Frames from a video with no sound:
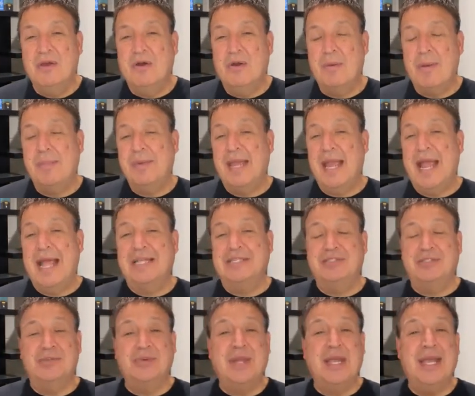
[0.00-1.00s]
or maybe
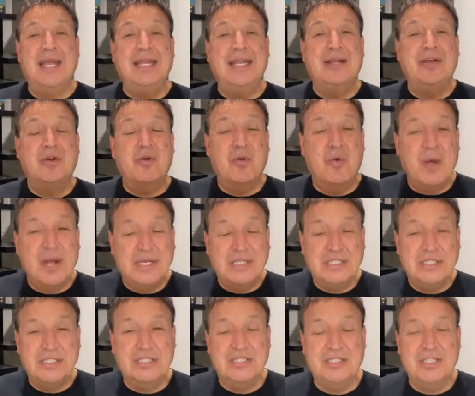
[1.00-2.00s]
answer any
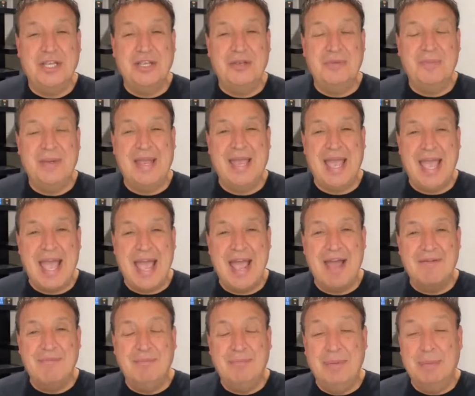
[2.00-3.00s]
questions that you may have,